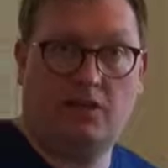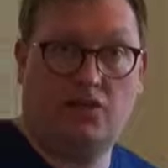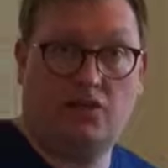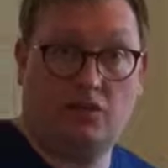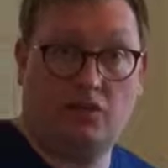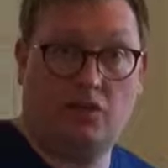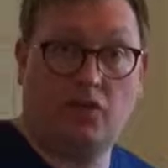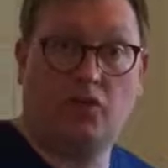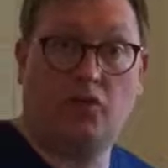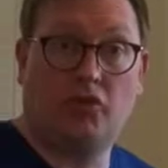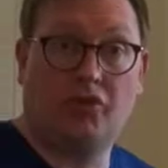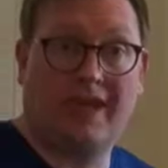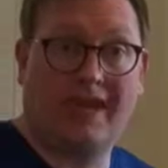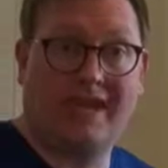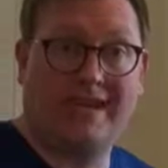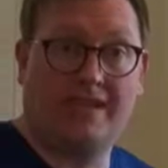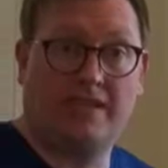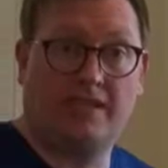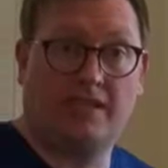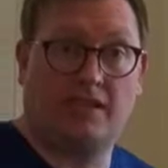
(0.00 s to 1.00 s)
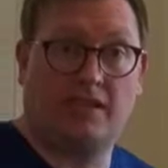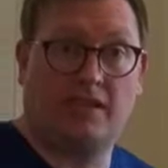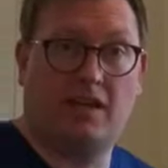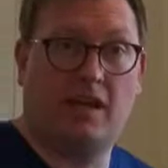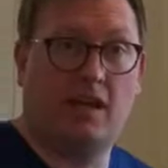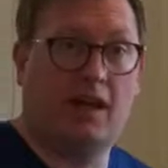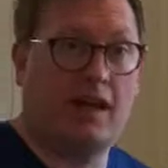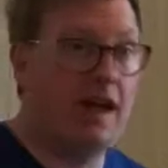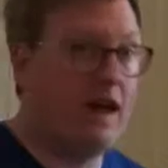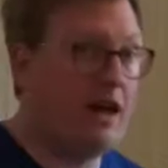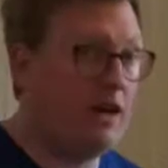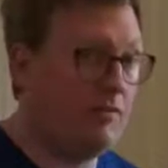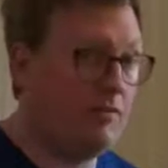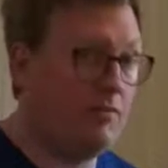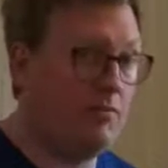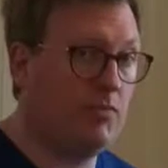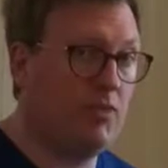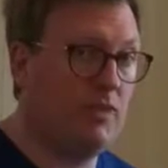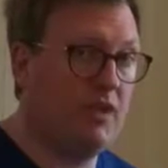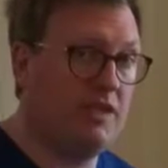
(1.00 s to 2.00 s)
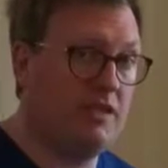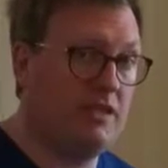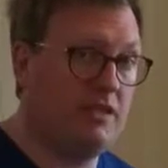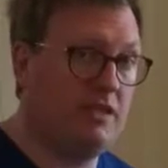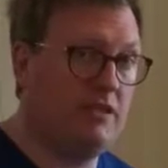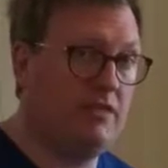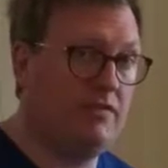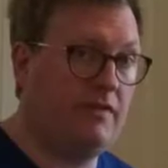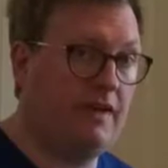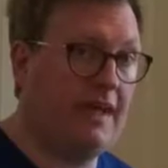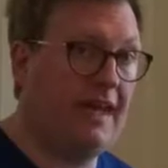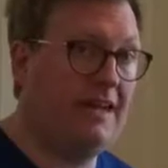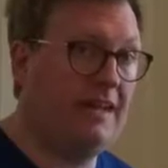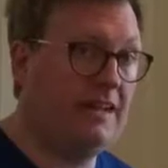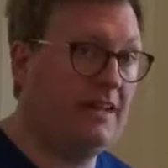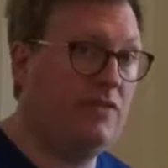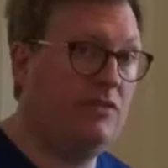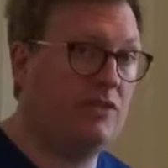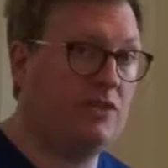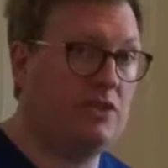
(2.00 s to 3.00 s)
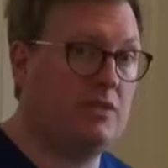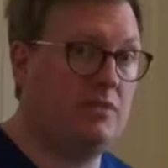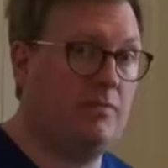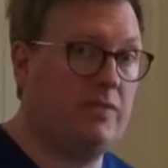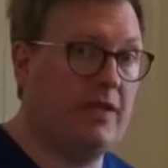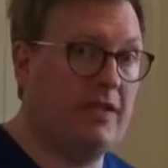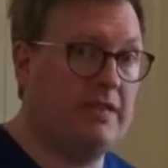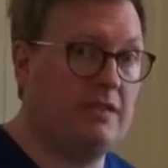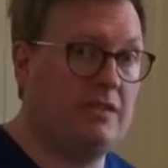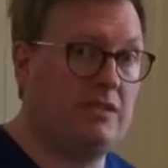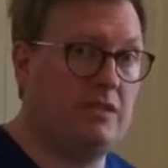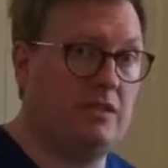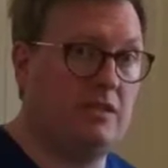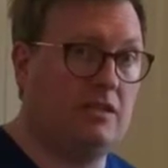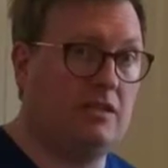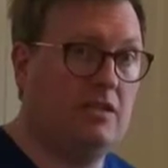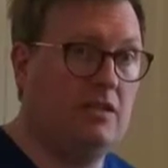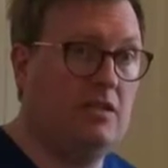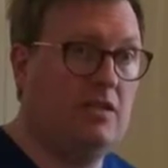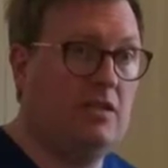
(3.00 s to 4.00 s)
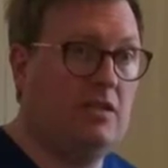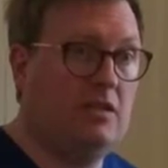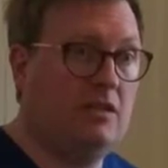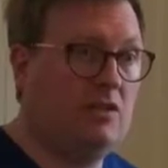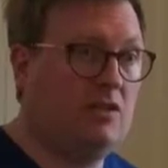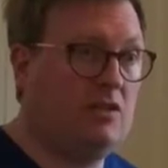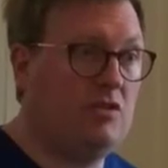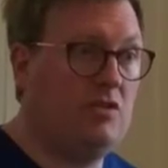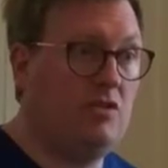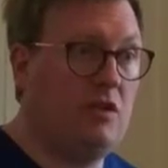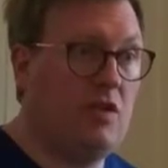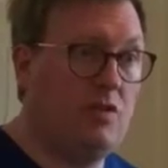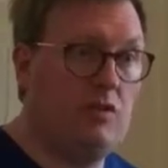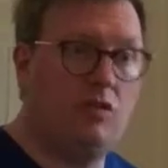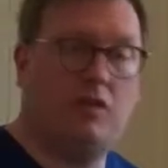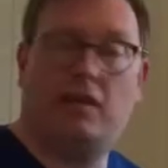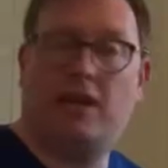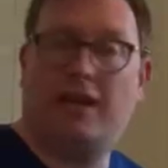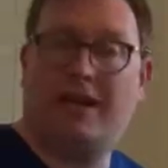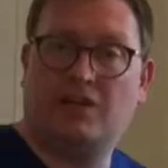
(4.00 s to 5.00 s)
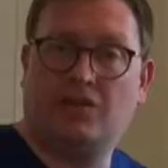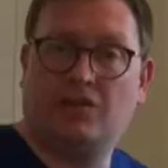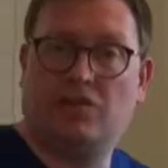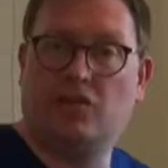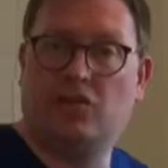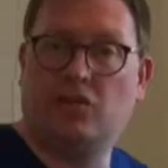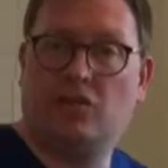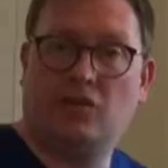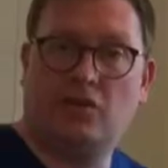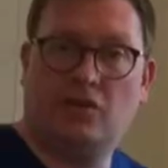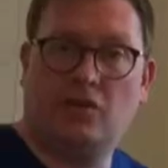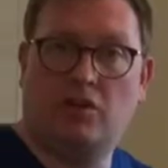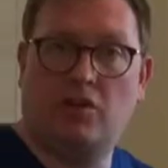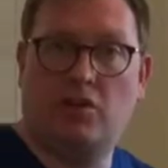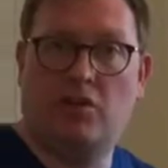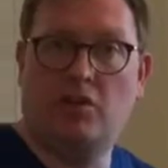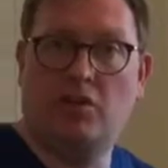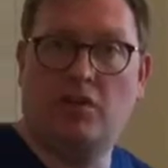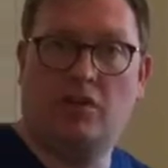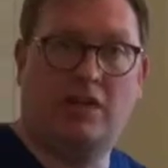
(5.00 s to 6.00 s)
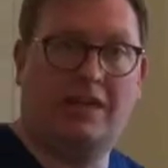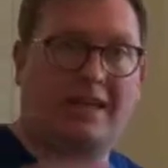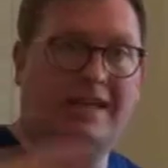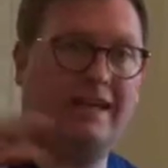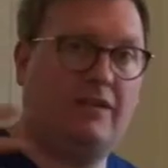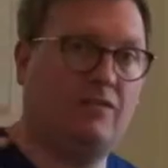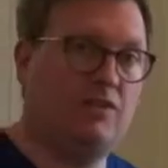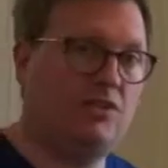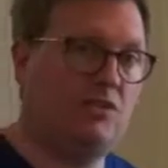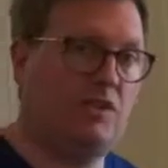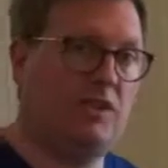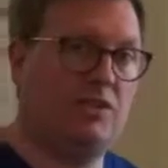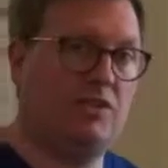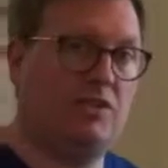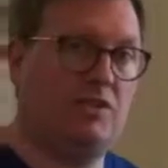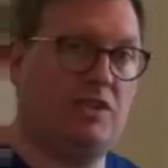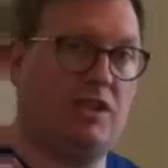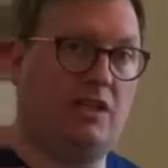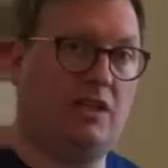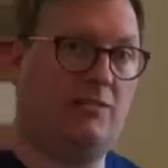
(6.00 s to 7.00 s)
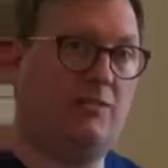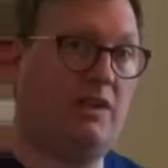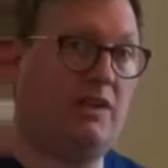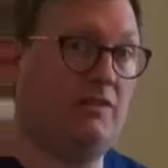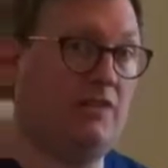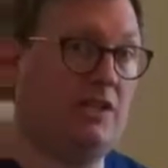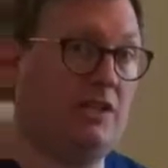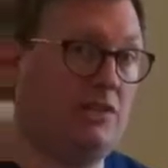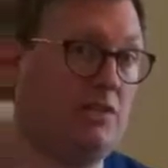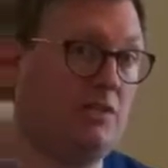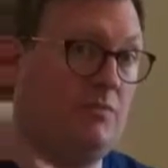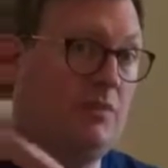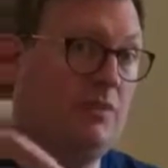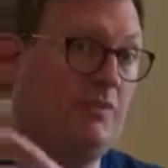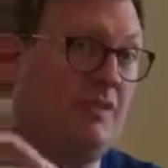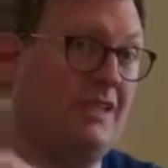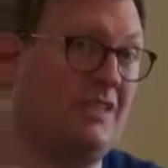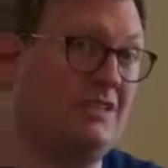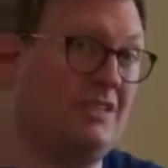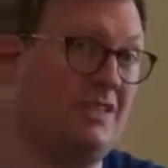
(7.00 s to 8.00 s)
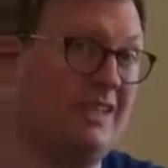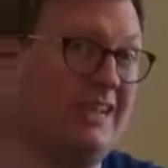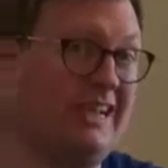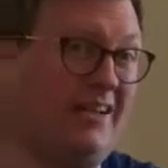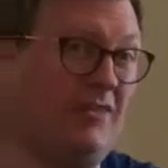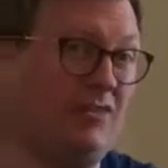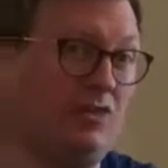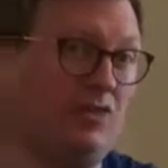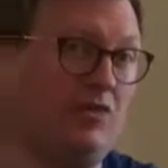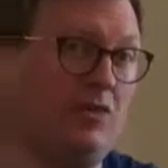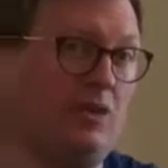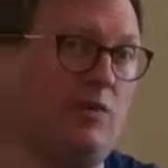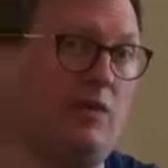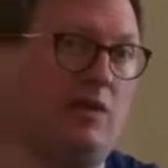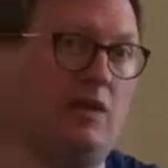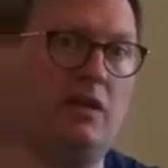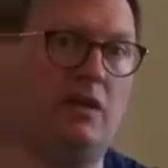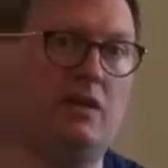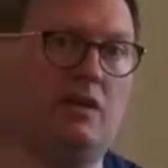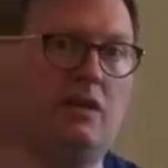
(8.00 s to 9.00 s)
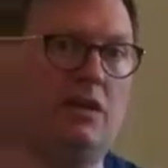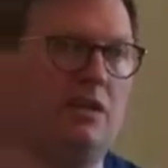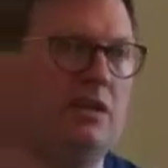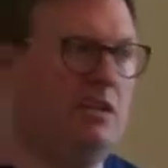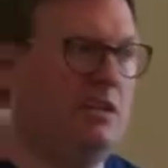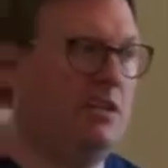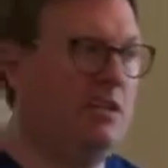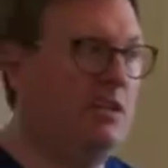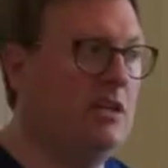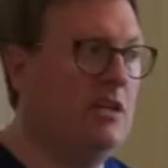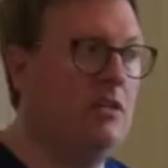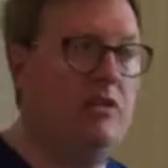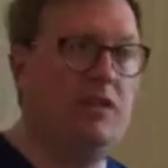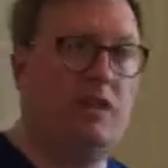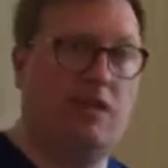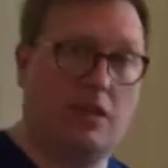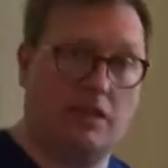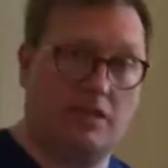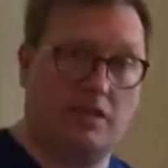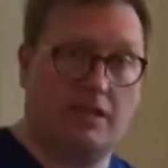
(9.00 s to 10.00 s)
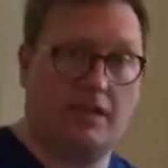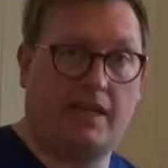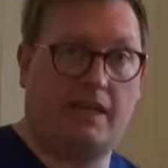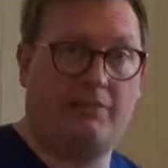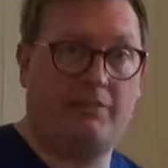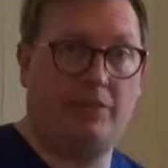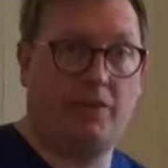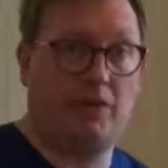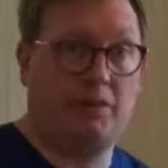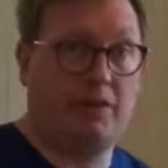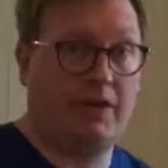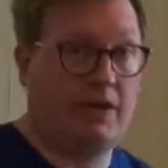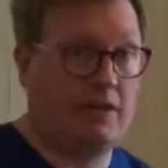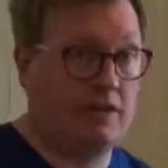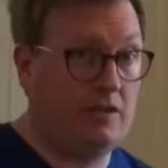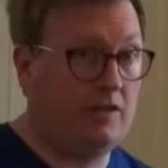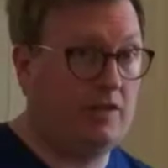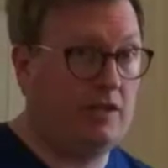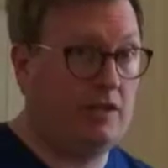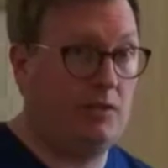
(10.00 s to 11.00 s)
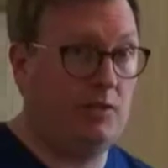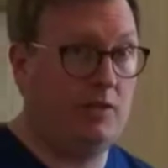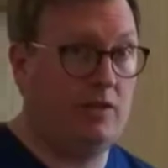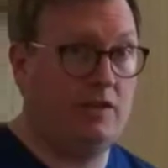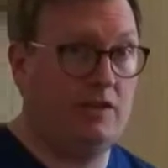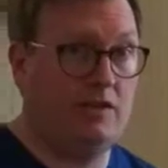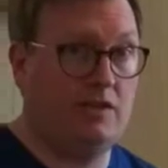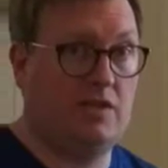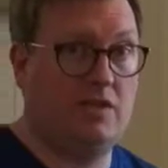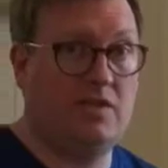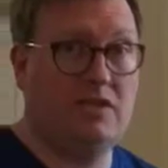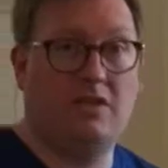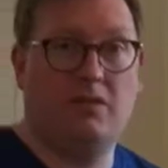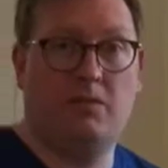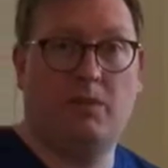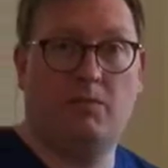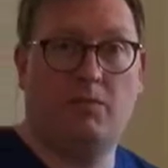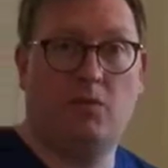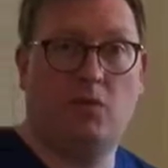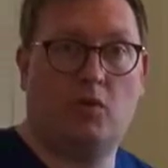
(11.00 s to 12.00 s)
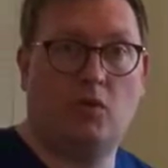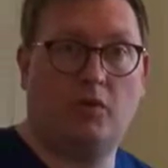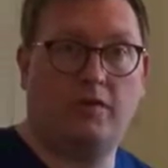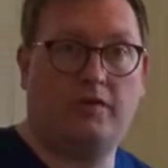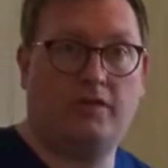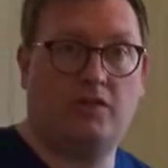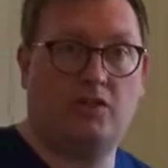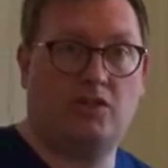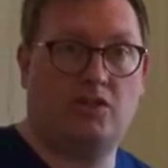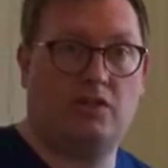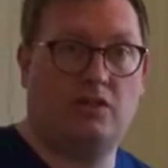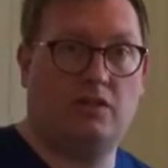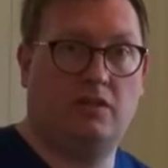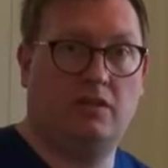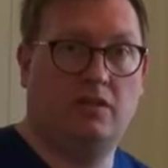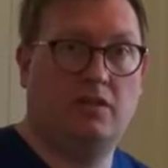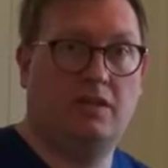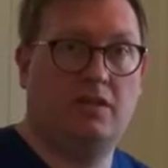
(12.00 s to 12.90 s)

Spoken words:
store your data at half the price of our nearest competitor, you know that as your cloud strategy and the amount of data you're moving out to the cloud is growing, you know that you're going to save money by doing it with us and it's going to be more efficient.